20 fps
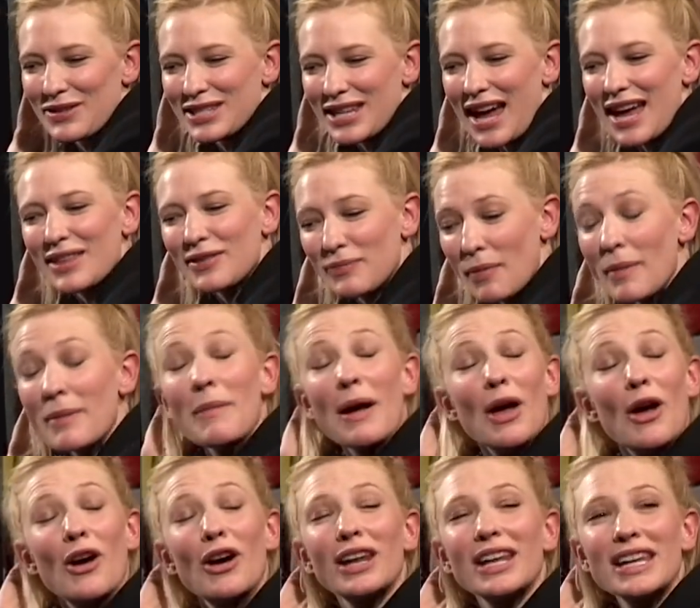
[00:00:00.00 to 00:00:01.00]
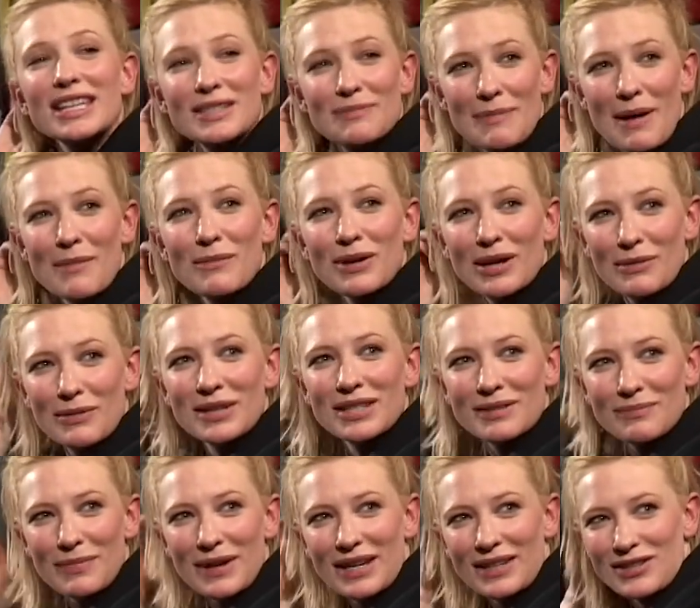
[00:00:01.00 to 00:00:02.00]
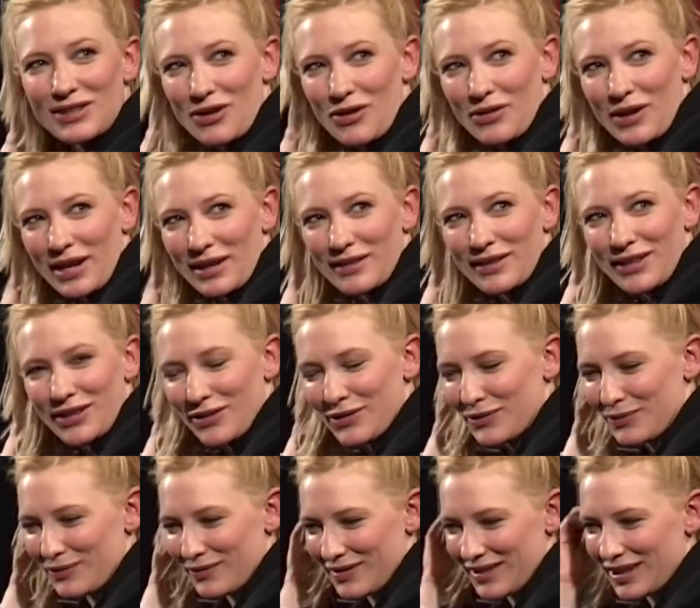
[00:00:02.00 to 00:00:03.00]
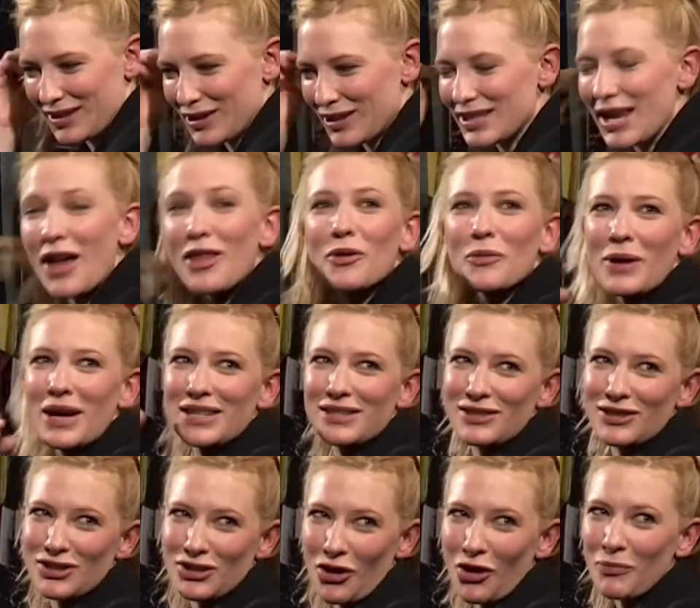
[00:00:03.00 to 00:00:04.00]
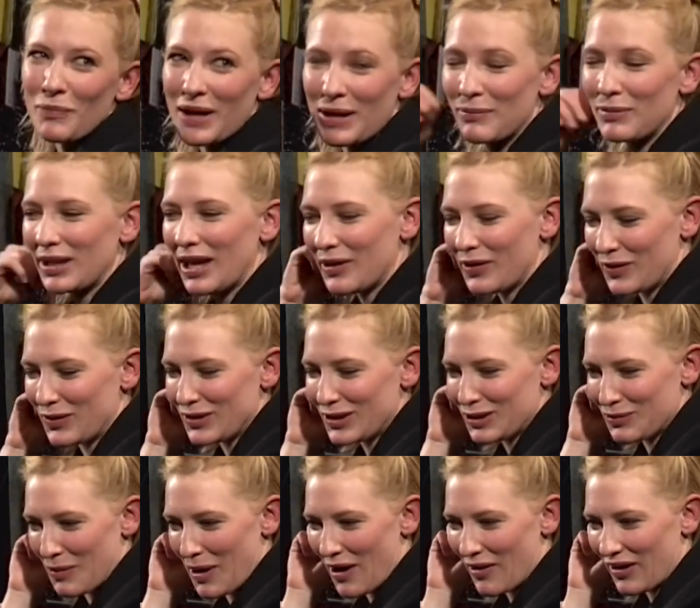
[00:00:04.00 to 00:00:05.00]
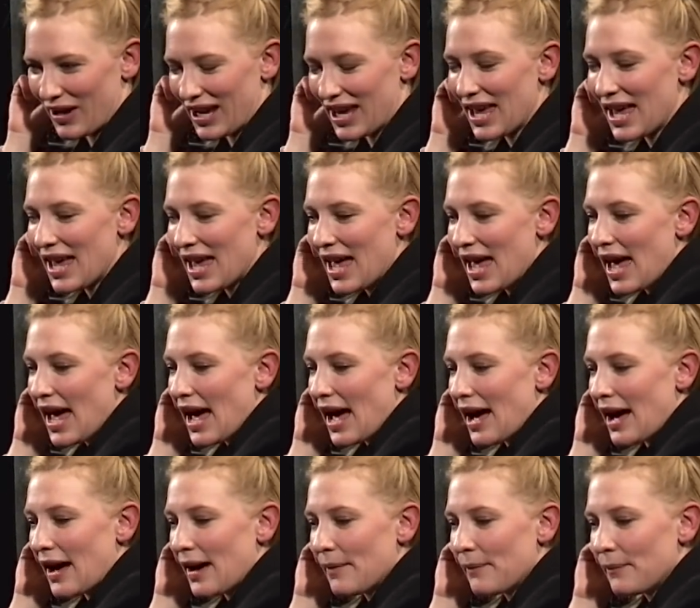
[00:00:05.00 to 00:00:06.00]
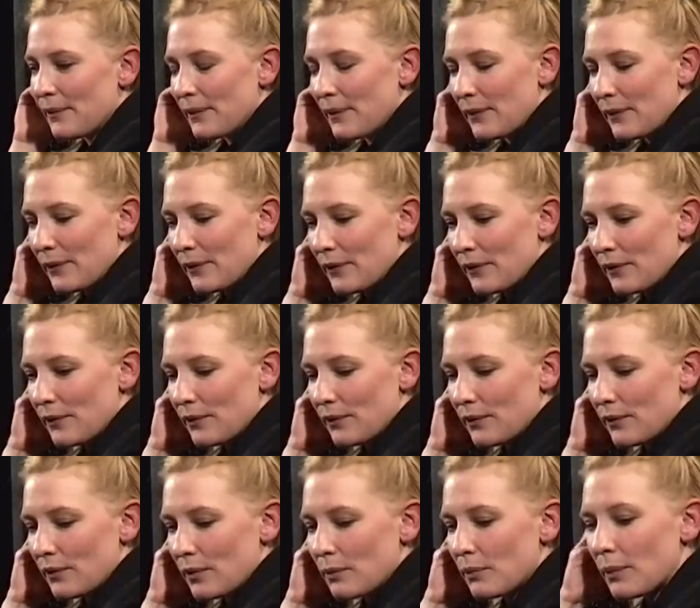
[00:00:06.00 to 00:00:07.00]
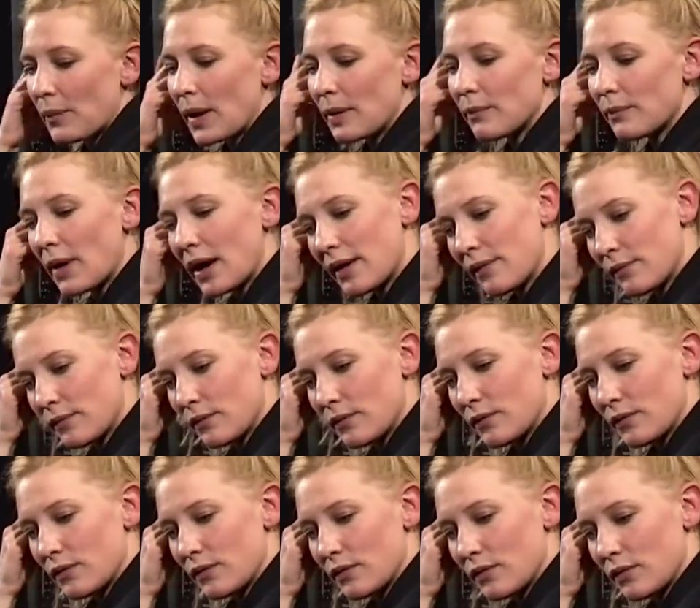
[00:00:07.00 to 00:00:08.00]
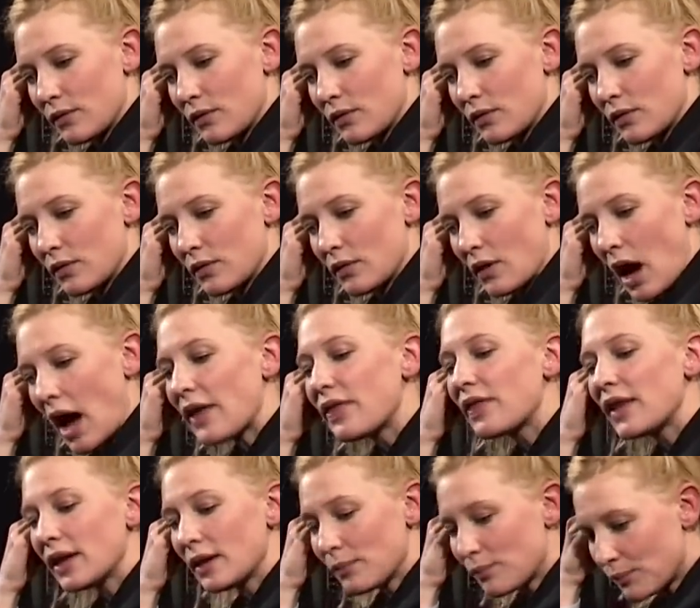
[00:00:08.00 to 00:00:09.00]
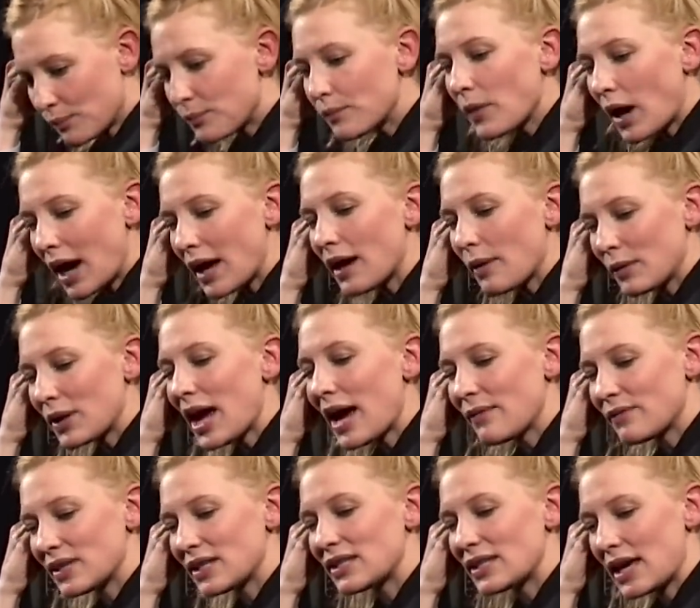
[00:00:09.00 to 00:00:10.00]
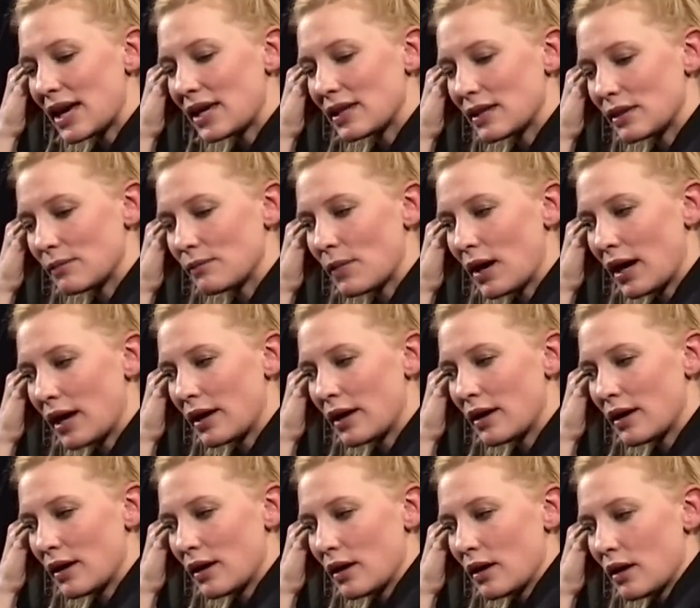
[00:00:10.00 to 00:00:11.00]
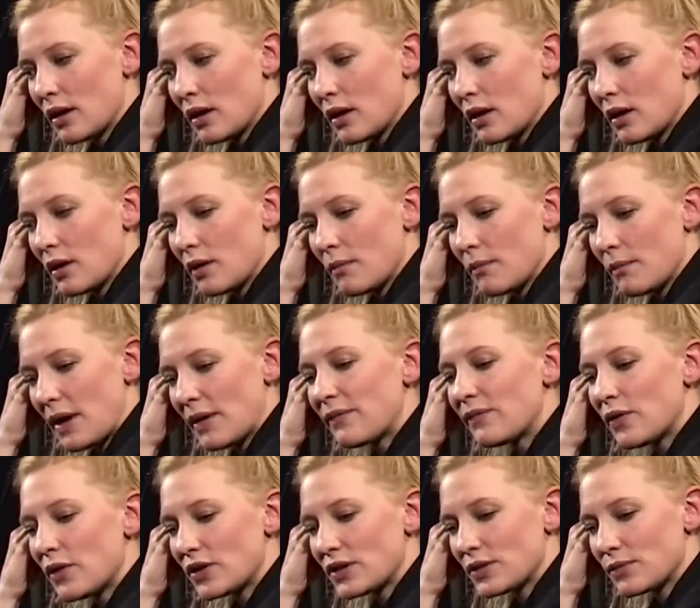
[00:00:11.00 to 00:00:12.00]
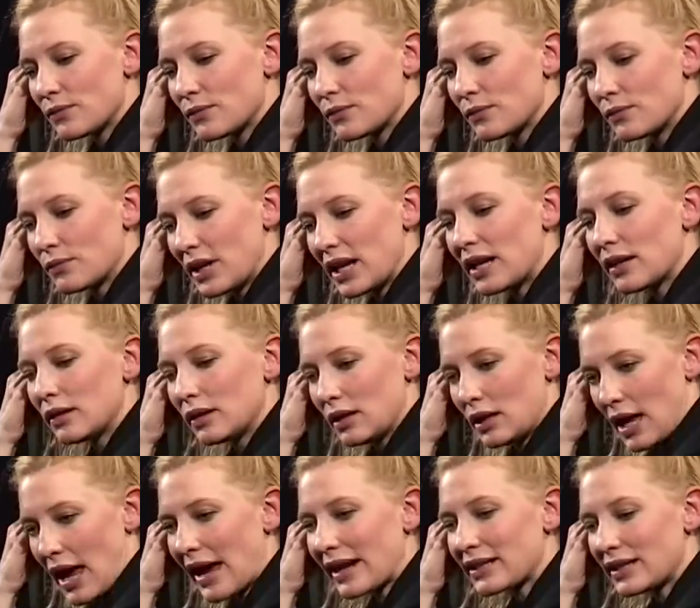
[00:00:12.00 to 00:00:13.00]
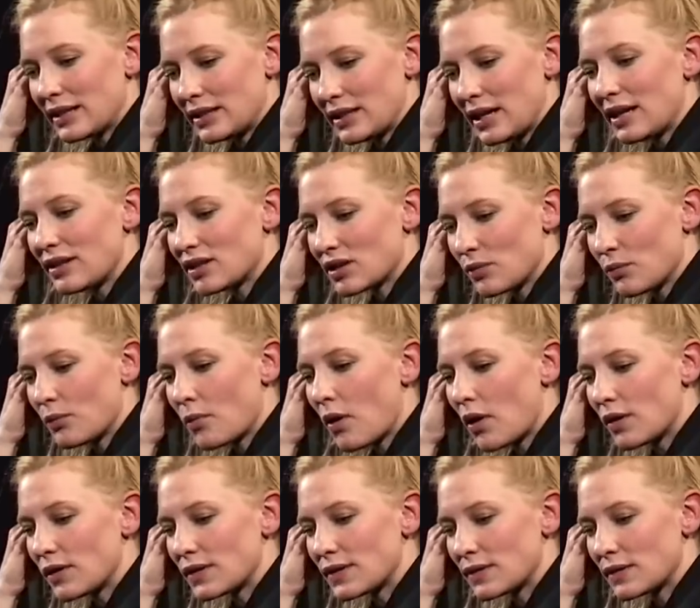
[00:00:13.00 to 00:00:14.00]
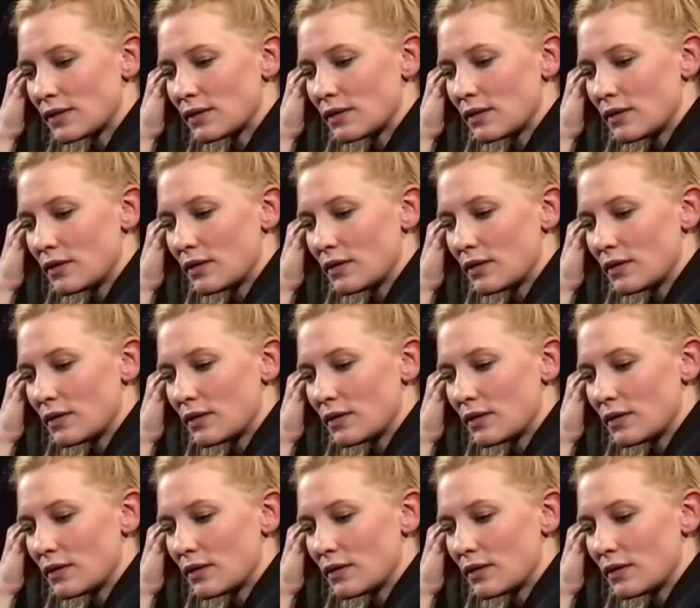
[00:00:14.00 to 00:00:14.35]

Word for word: was I, probably my earliest memory was being told, I, you know, that there's other ways to shock people other than swearing. Um, but my, I think I would have to say that my, my first real acting teacher was